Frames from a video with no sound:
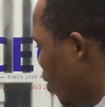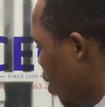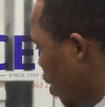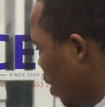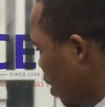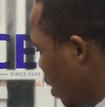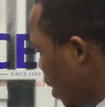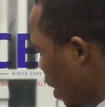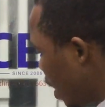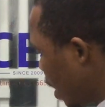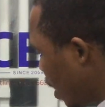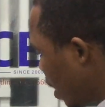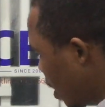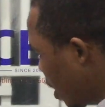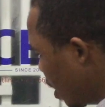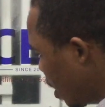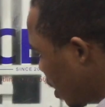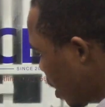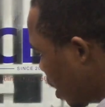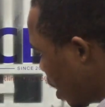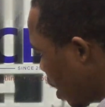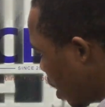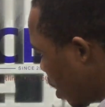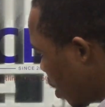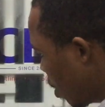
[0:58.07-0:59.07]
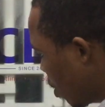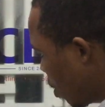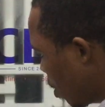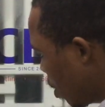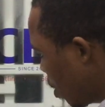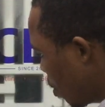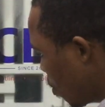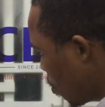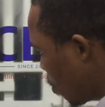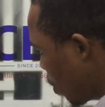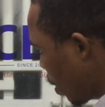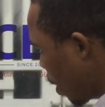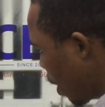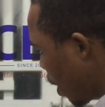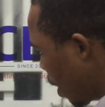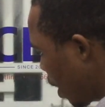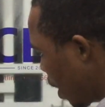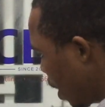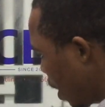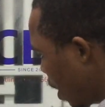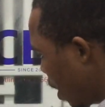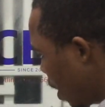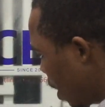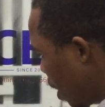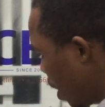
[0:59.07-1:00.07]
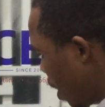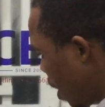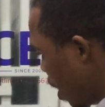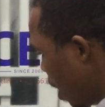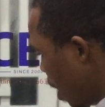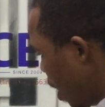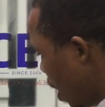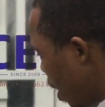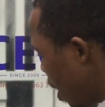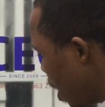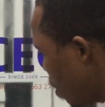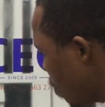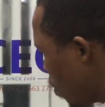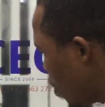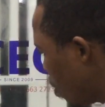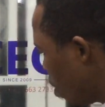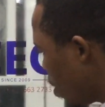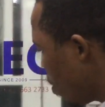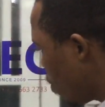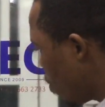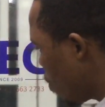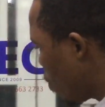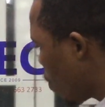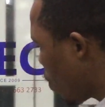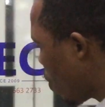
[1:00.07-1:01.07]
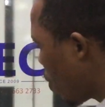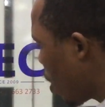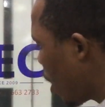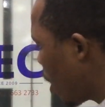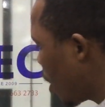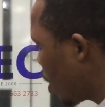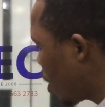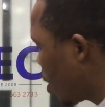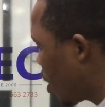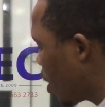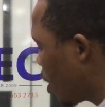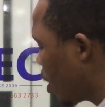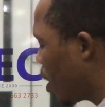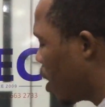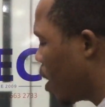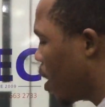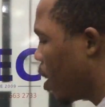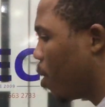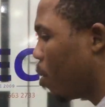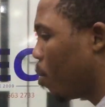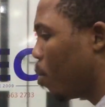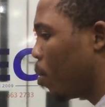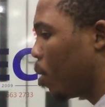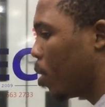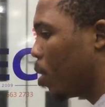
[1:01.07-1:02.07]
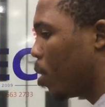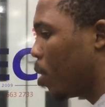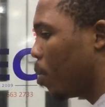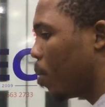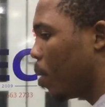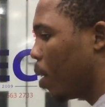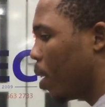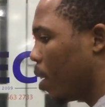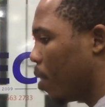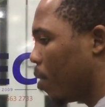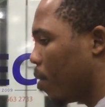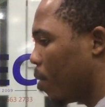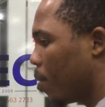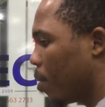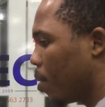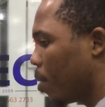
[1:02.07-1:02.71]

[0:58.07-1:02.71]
If I take this color, pink, and I put it right there, what do we have?